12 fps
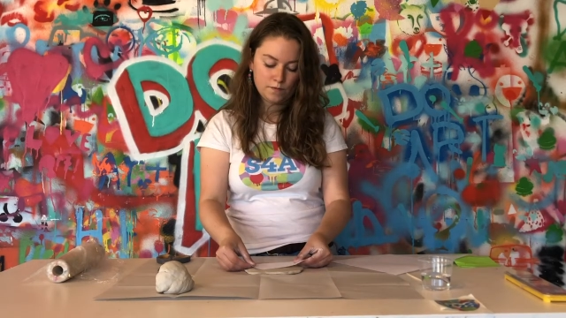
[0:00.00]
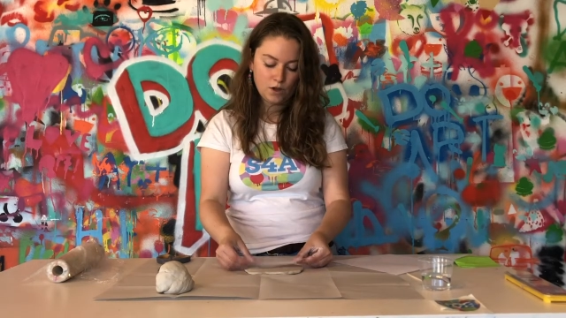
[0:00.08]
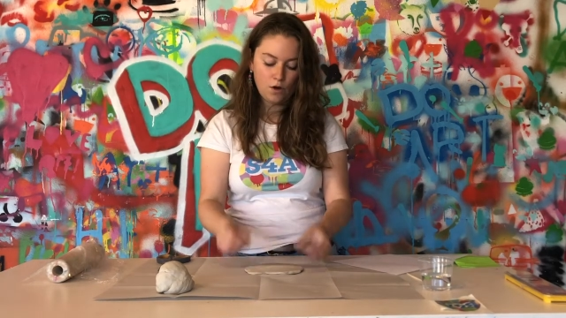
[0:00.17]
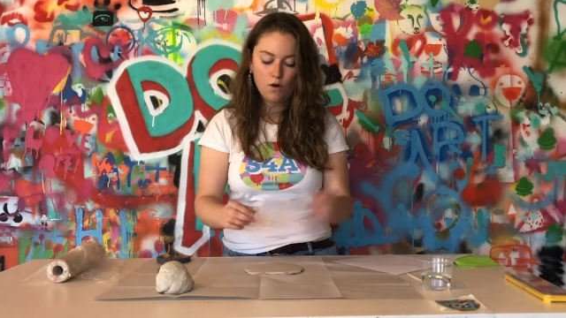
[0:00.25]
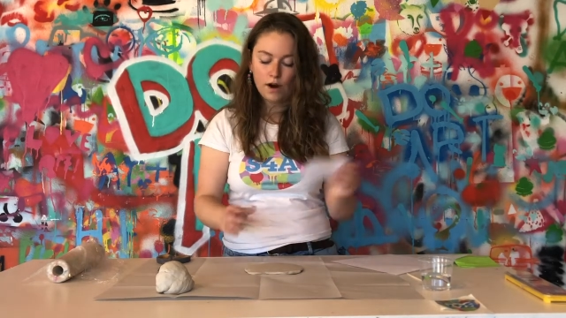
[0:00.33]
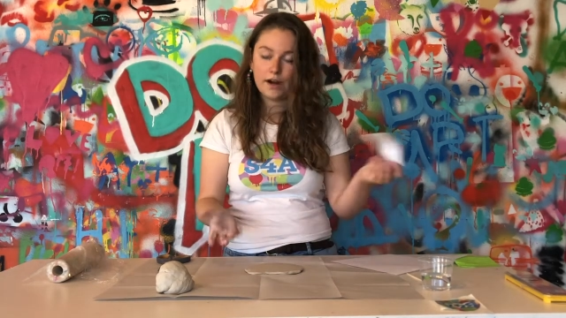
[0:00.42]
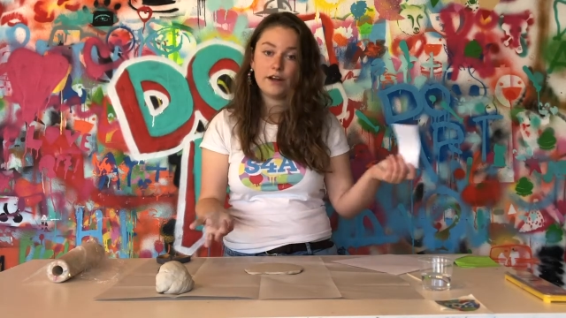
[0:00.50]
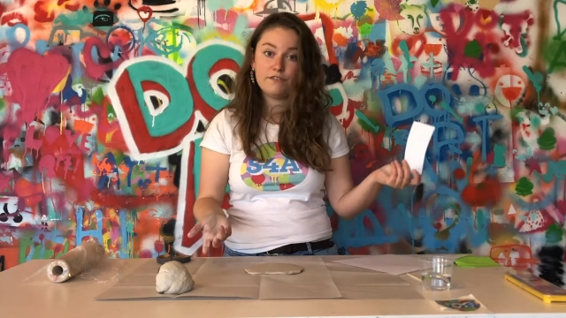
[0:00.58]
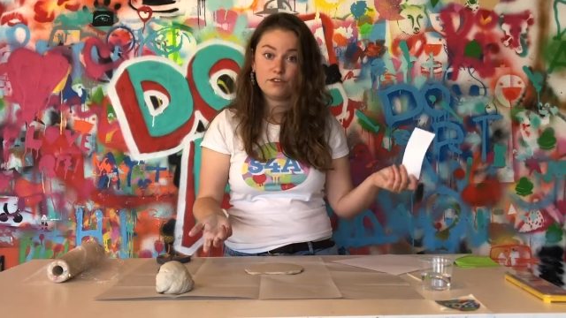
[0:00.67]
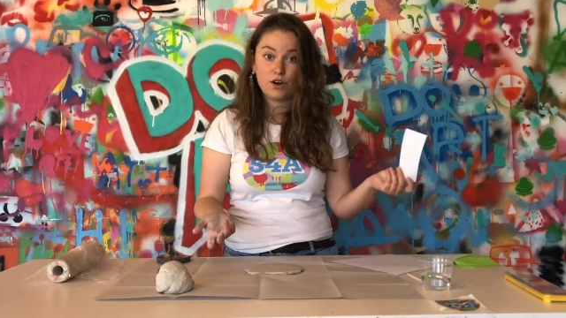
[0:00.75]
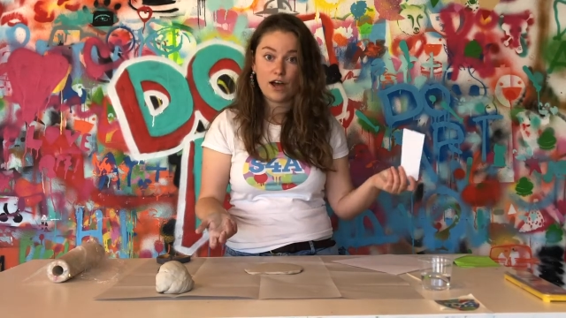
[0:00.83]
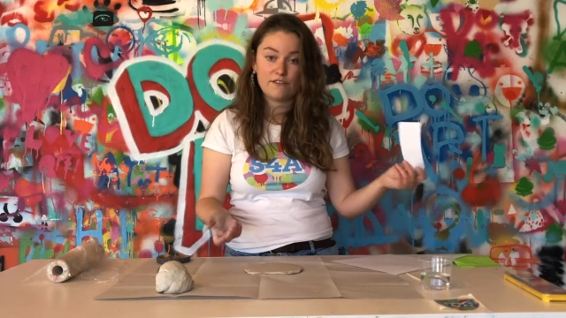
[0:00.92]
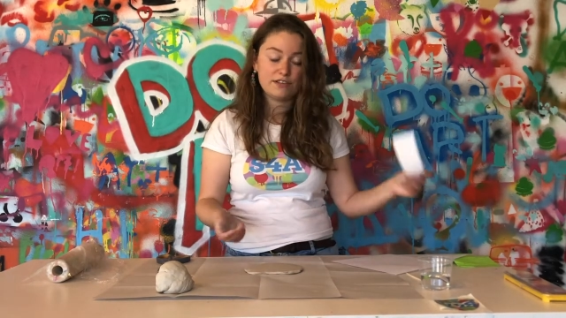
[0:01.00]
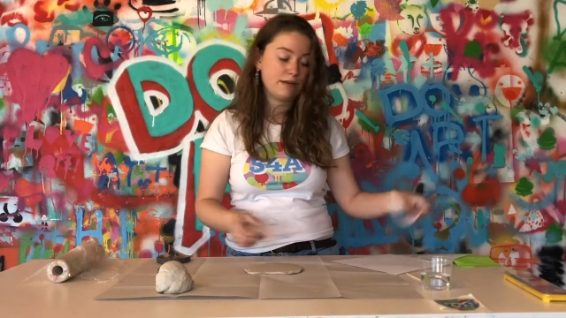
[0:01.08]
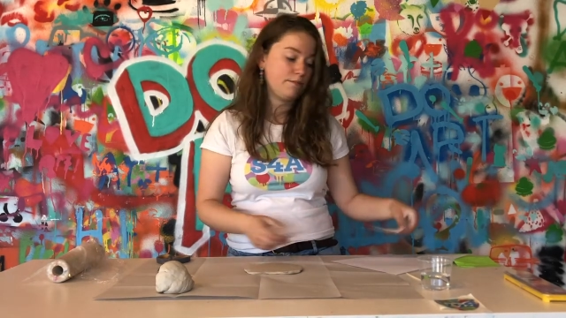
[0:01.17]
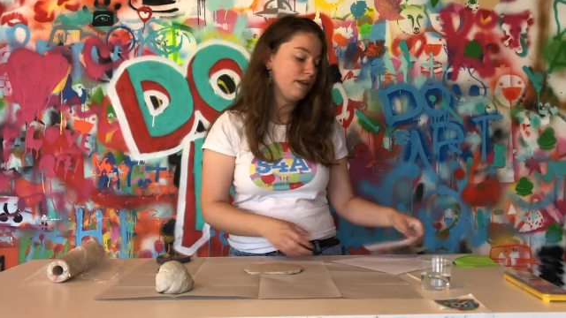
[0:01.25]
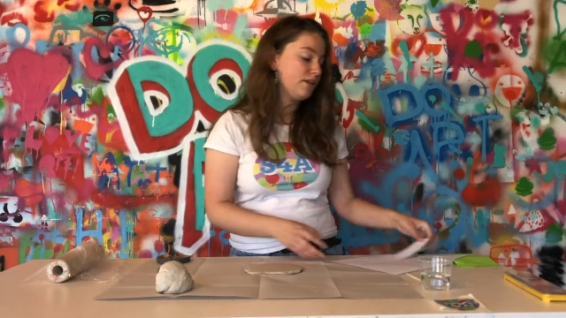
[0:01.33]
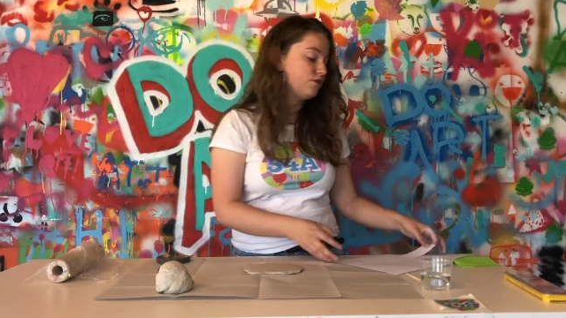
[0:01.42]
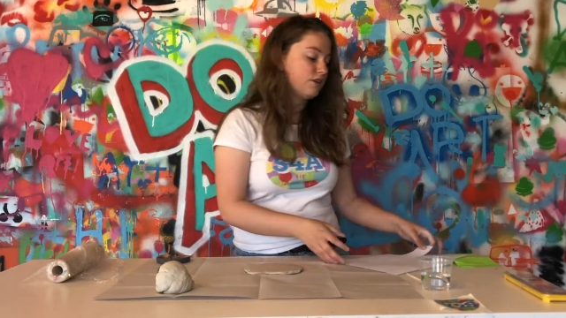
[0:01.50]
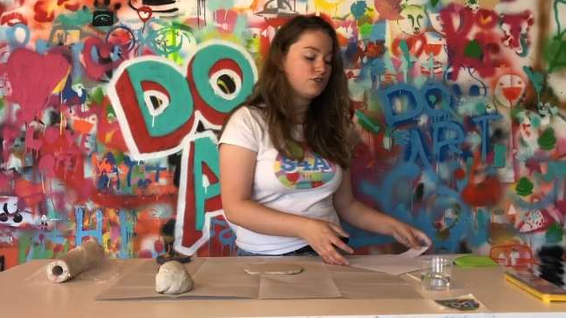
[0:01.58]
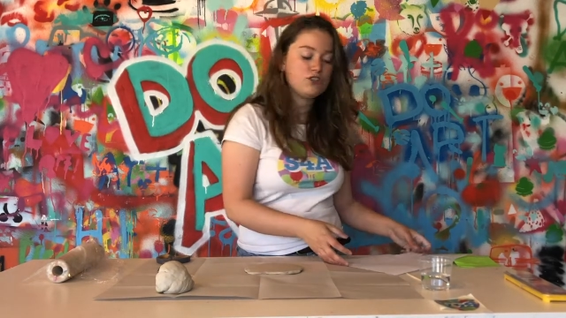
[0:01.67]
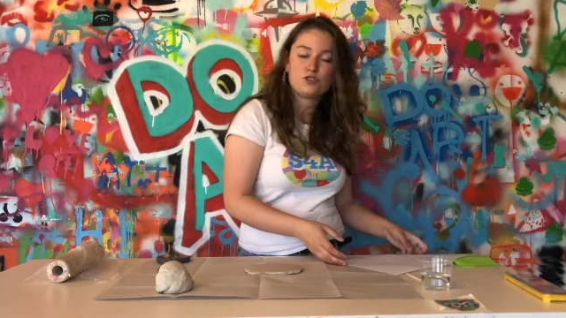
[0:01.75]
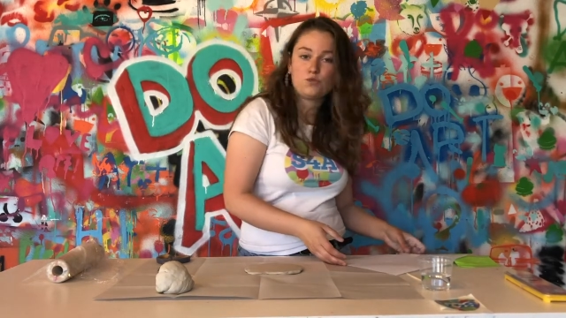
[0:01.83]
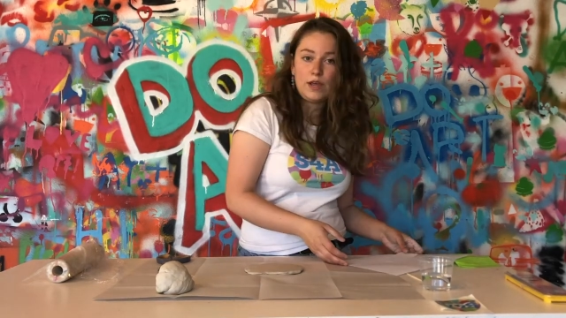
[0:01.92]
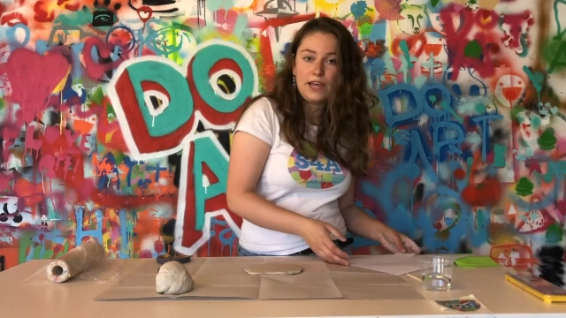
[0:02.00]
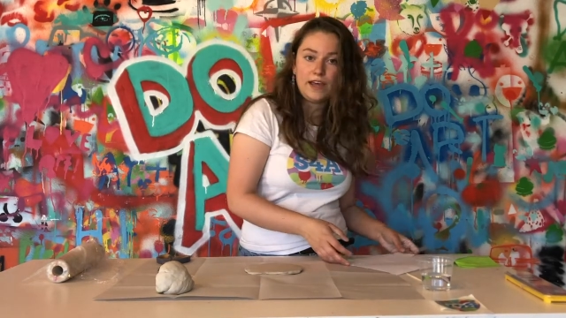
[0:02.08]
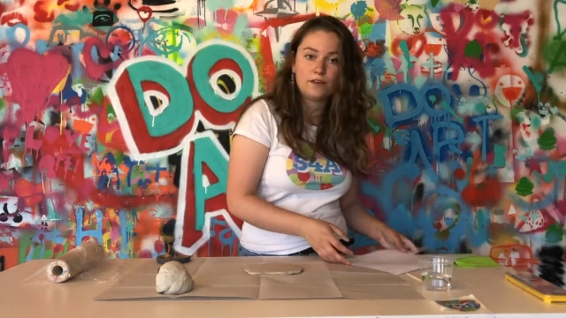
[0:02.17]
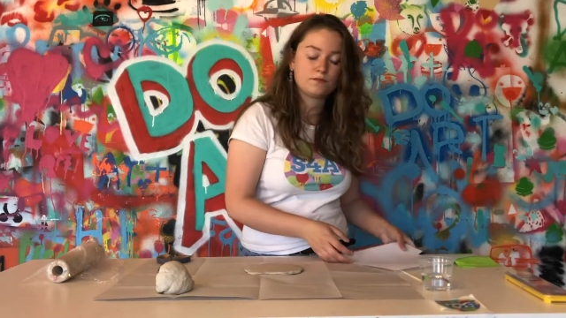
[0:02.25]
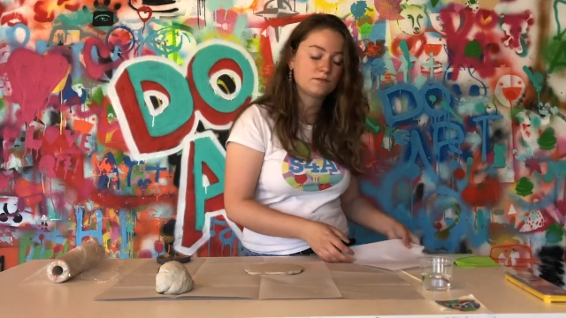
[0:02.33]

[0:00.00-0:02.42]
Or if you don't have a template, you can just wing it.